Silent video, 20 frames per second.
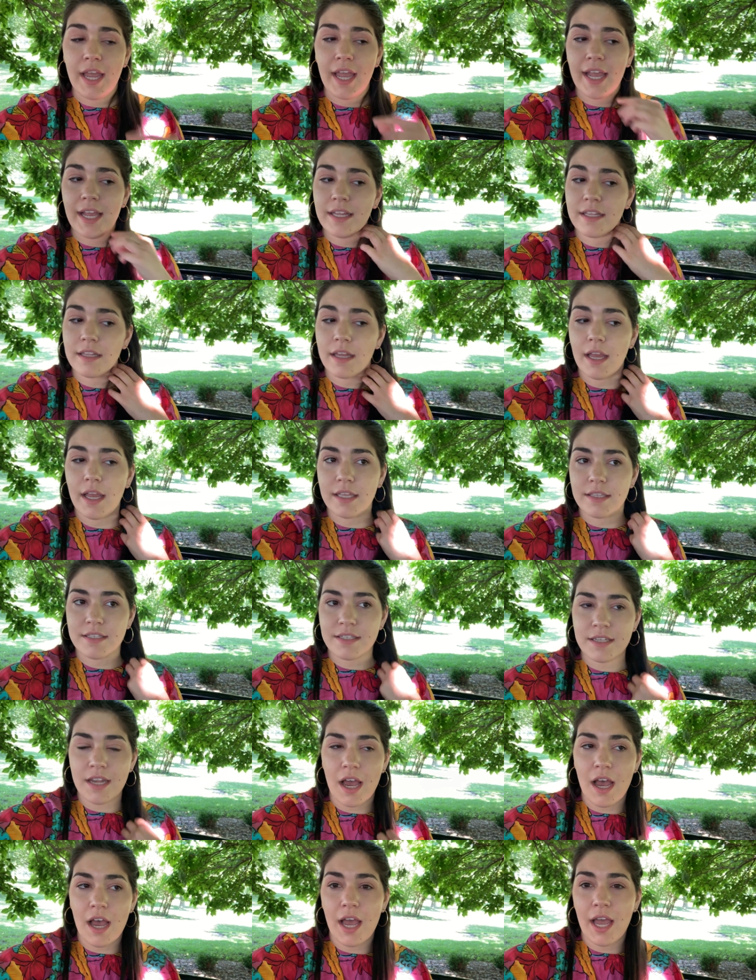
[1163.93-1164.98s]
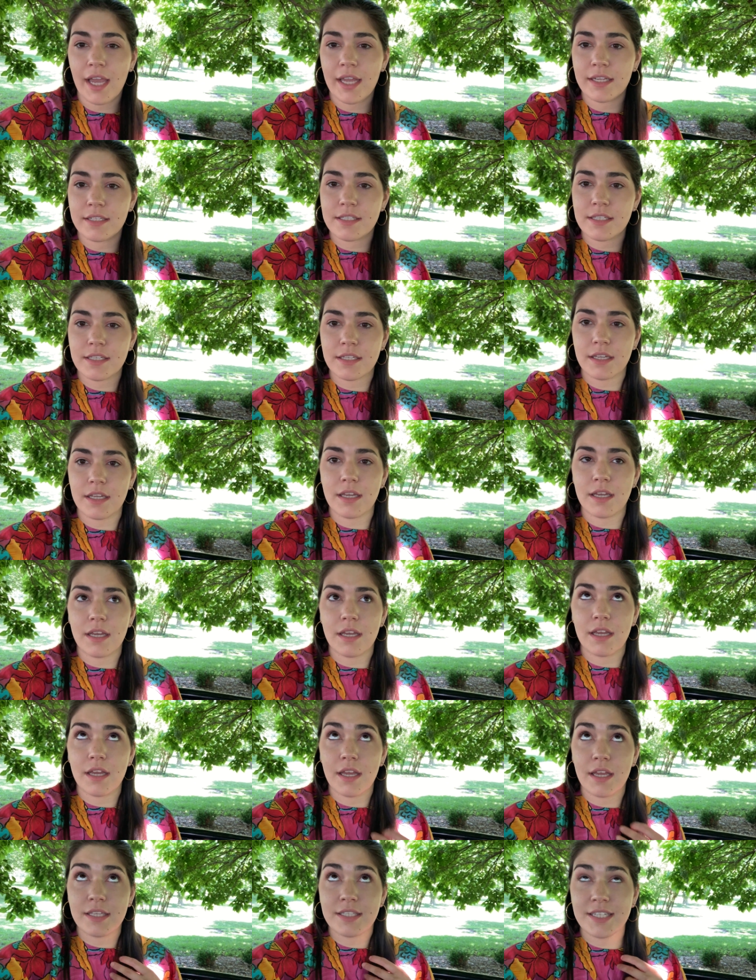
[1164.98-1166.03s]
it, it's not
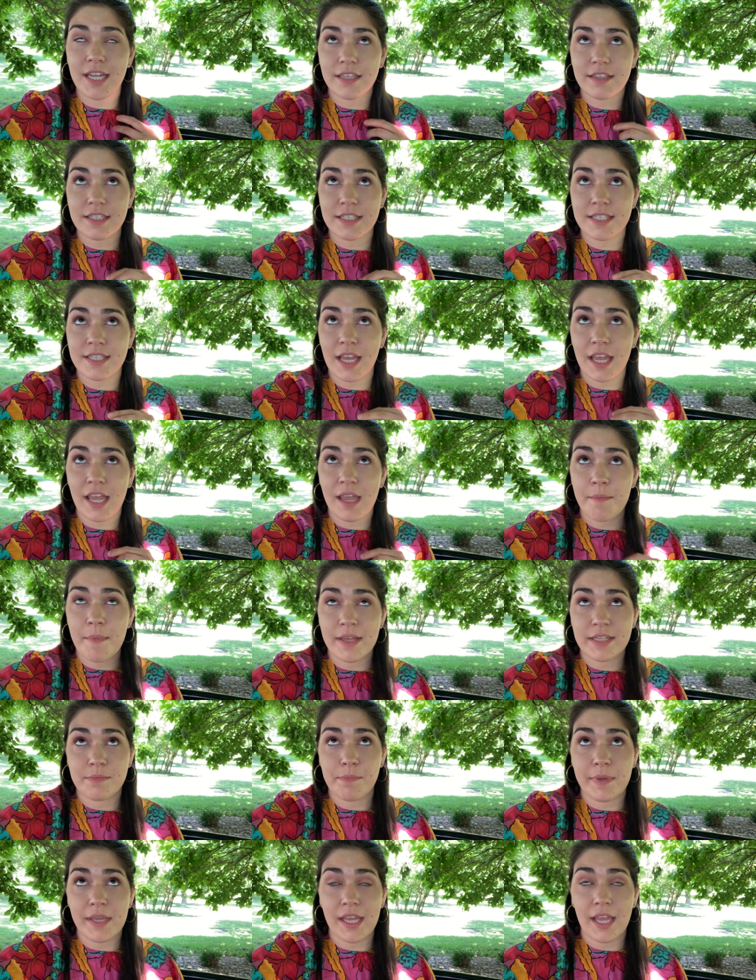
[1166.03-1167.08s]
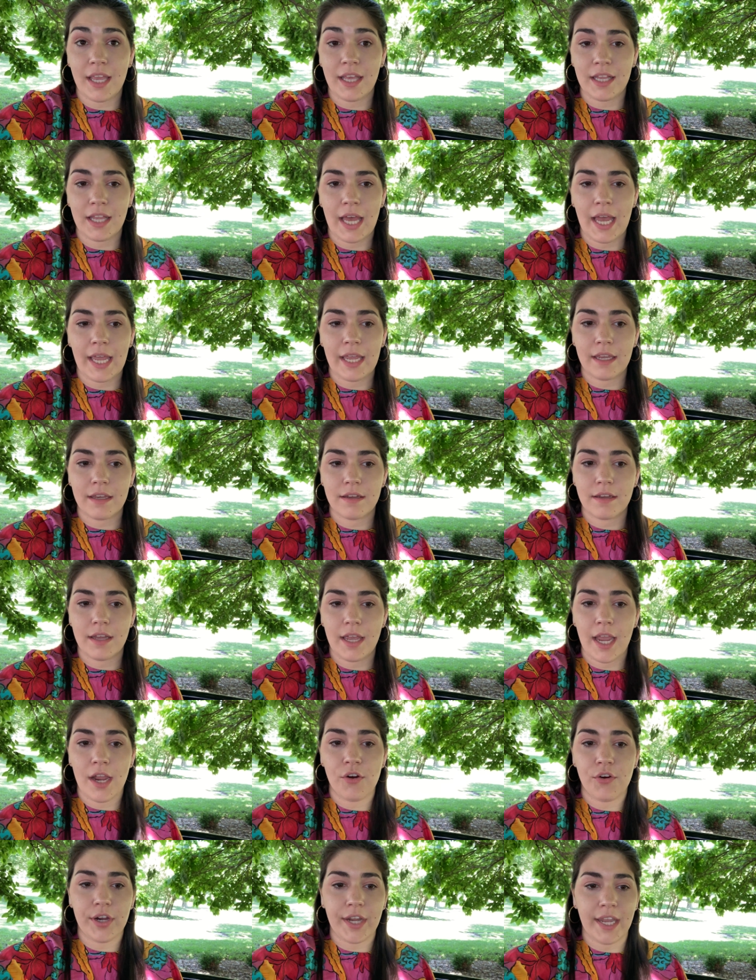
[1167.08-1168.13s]
it's not the same as being like
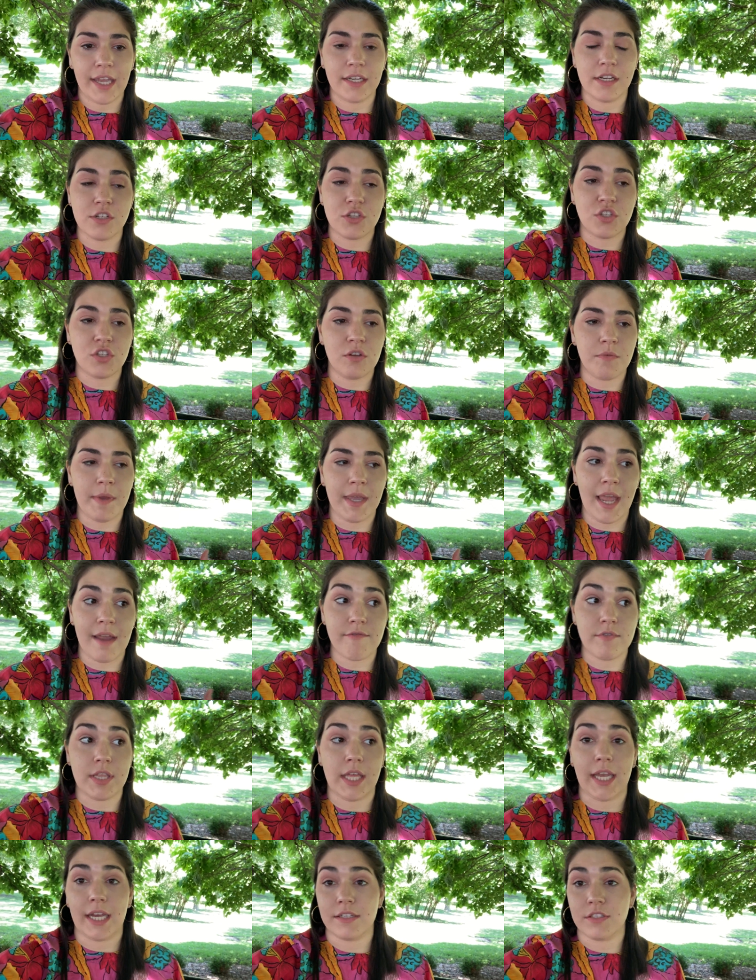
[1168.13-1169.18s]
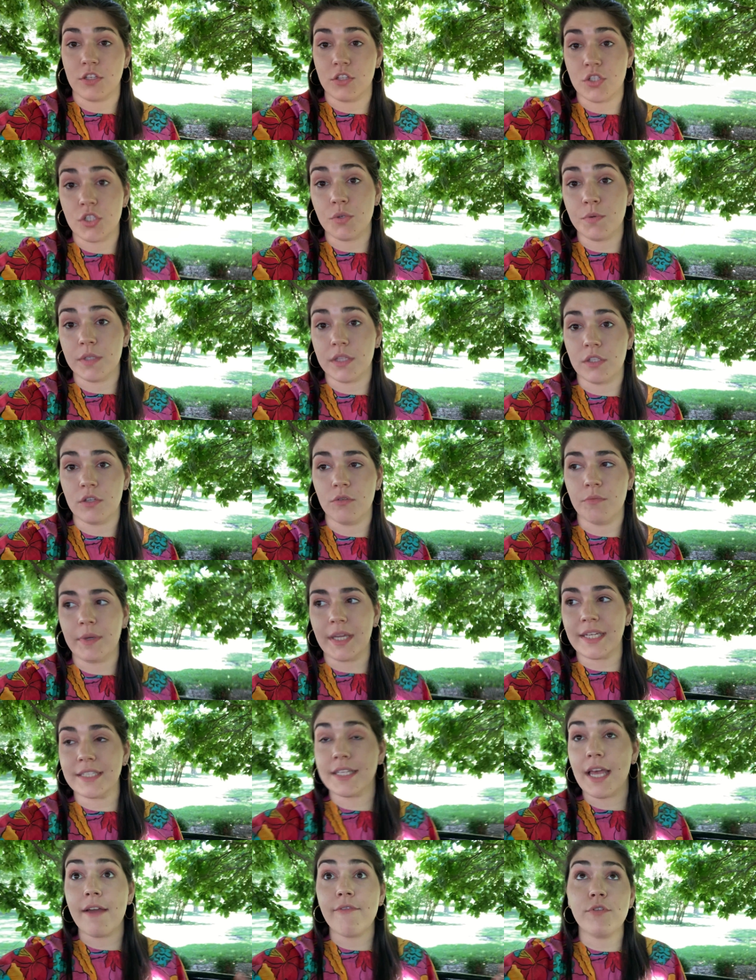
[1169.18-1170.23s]
arrogant and assuming everything has to do with you
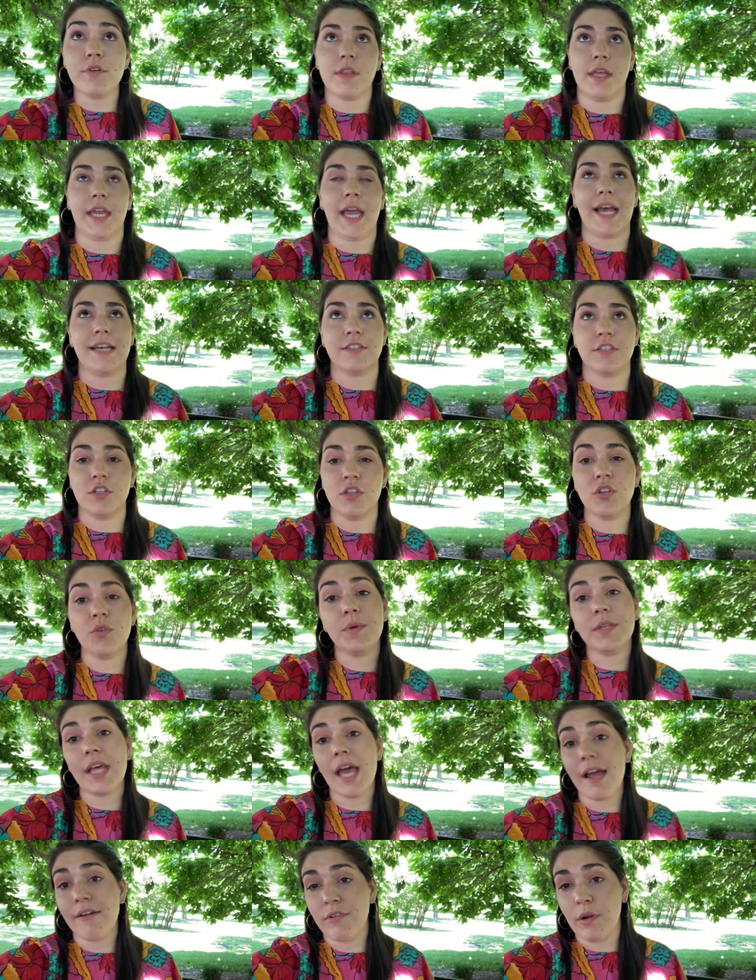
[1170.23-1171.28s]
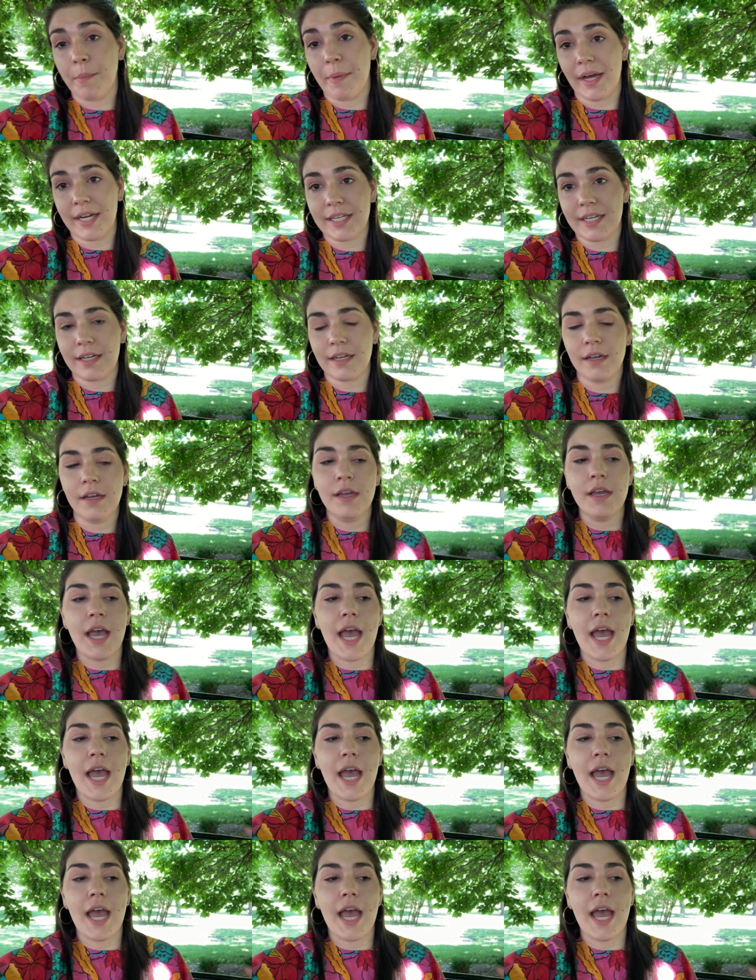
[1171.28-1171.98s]
because everything has to do with everybody.